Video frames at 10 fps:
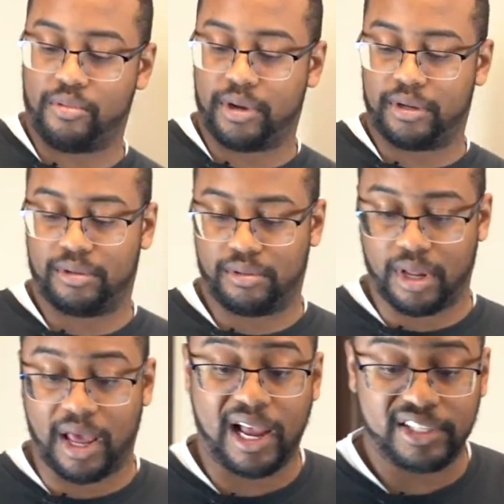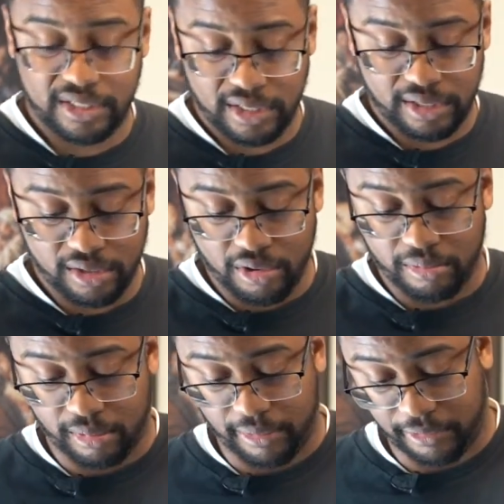in, I actually need to go
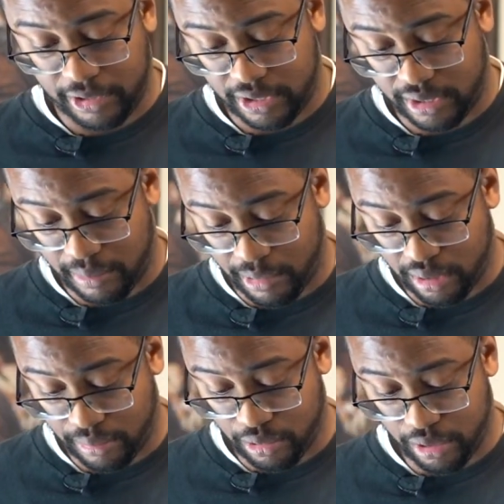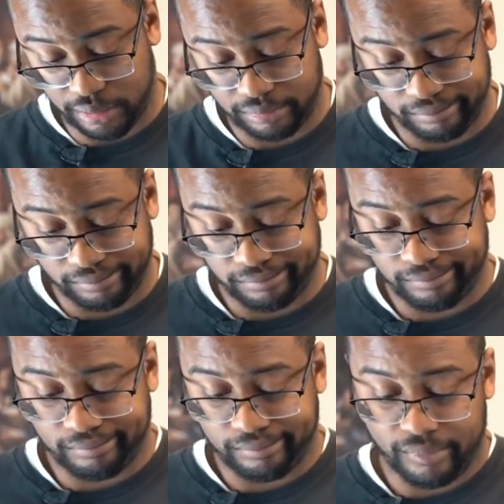and reference the motherboard.
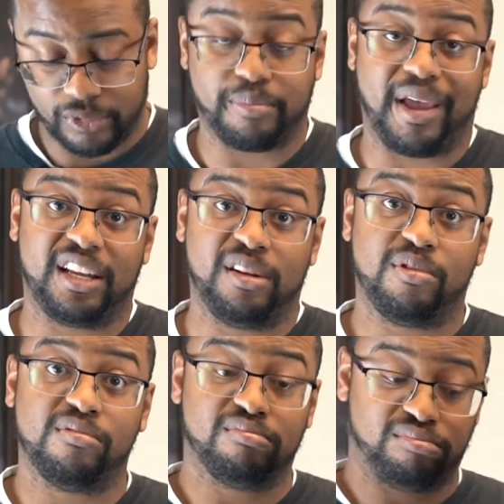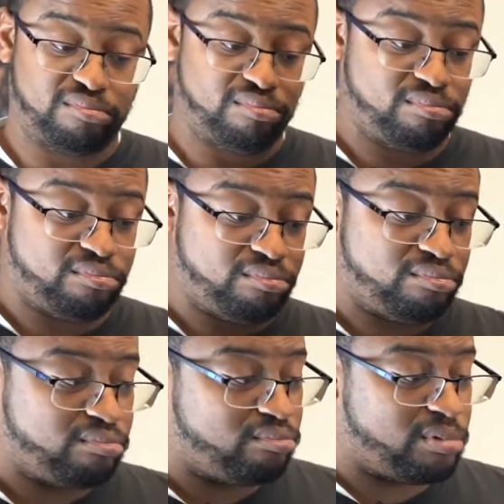It's manual,
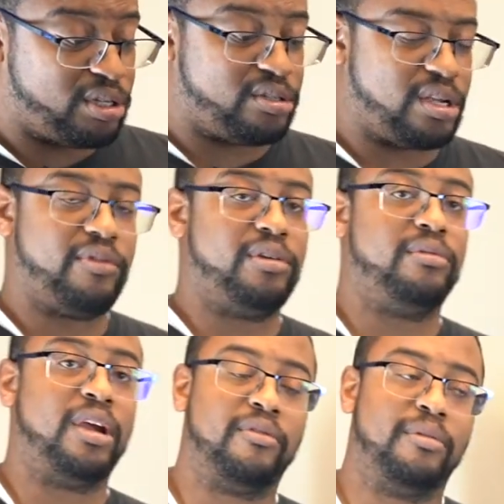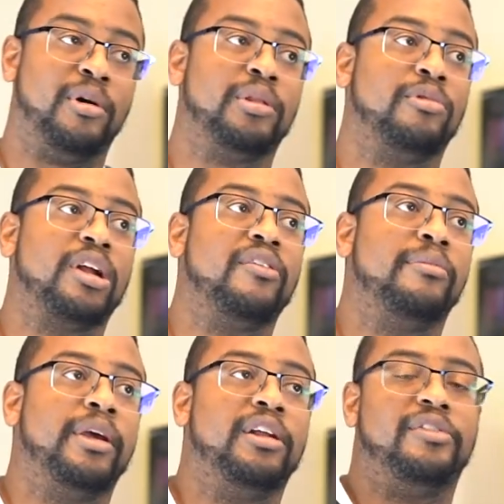because every motherboard I have
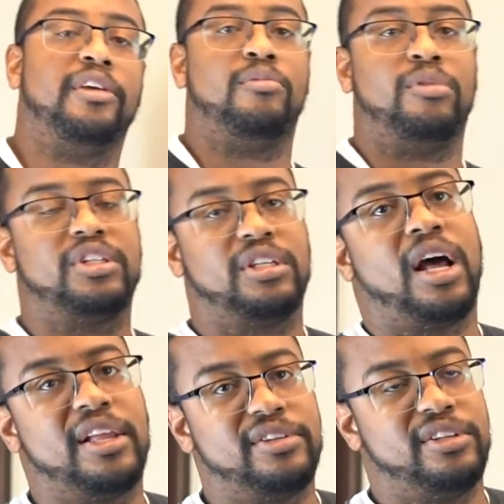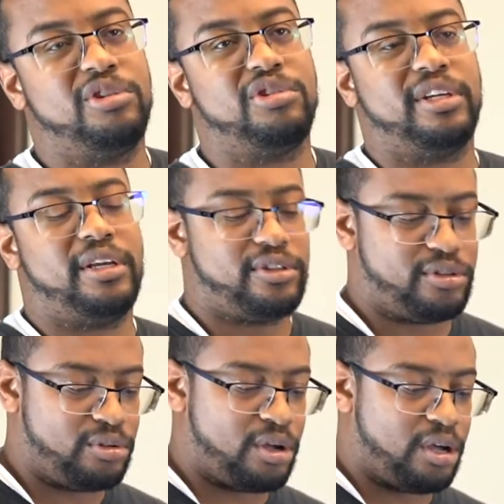made to tell you which slots, and usually it's
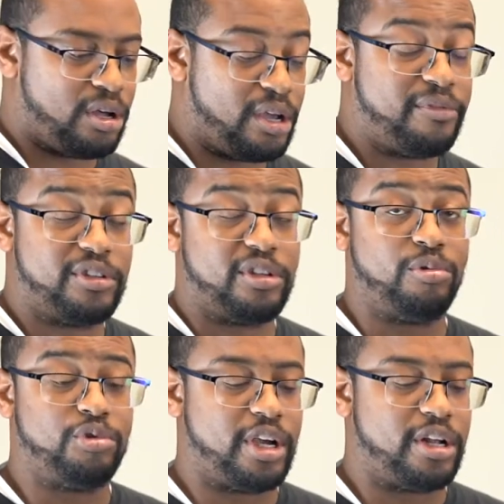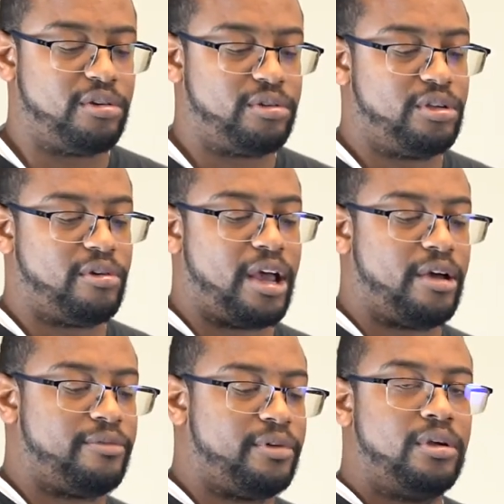if it's a dual channel, you'll have